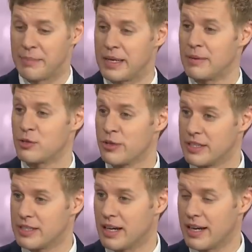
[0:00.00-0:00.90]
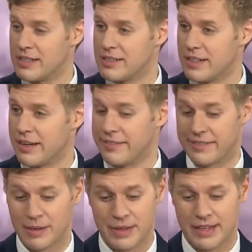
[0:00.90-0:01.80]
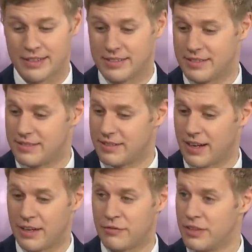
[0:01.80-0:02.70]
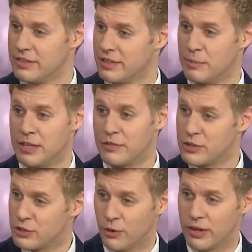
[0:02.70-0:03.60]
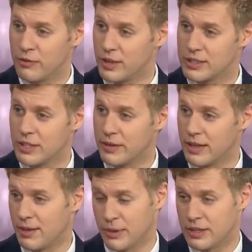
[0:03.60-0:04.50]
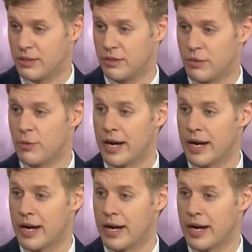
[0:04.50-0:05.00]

becomes criticized. And I mean, that's kind of the little bit of the story of what's going on with the, the right.